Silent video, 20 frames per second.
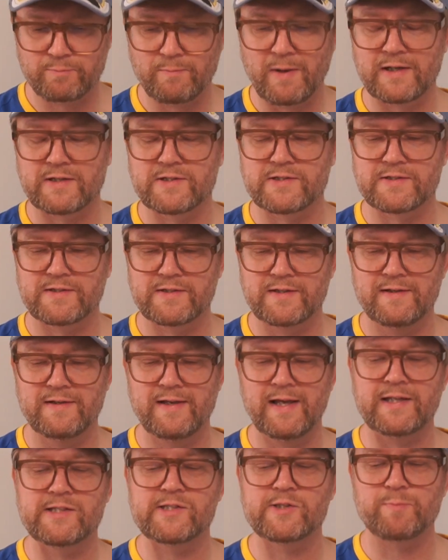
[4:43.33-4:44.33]
much
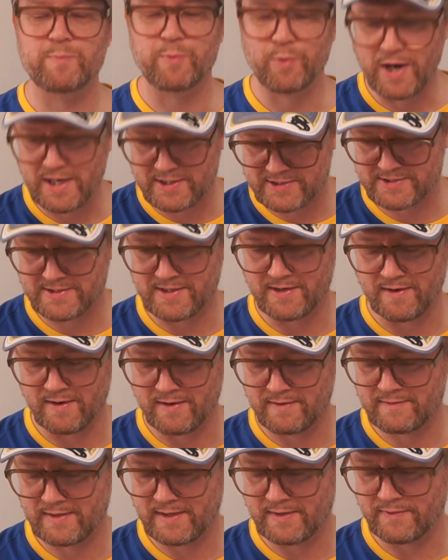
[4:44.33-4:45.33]

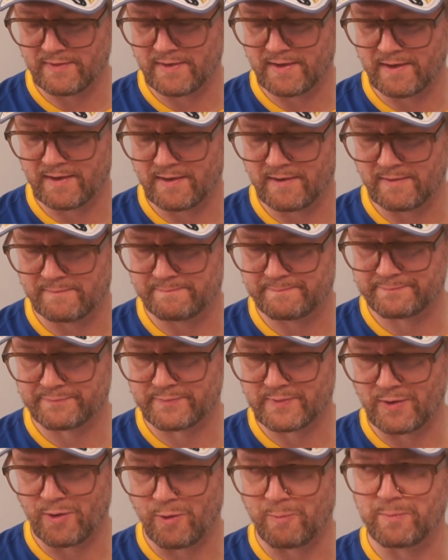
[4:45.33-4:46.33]
expression in the
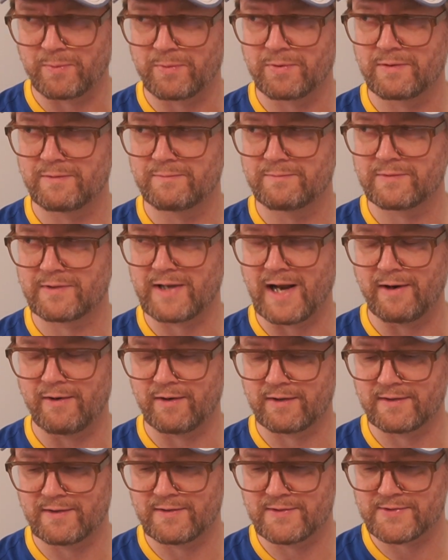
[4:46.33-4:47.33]
hop
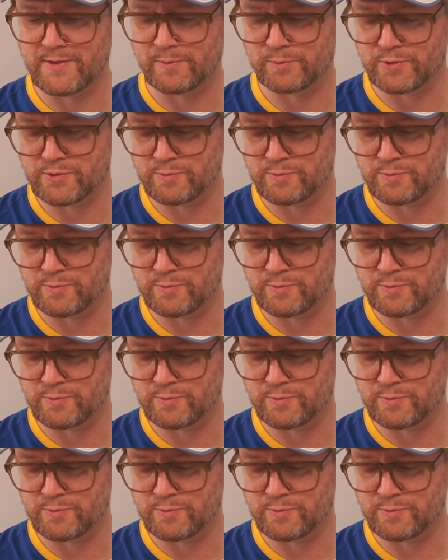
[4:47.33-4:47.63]
character, so to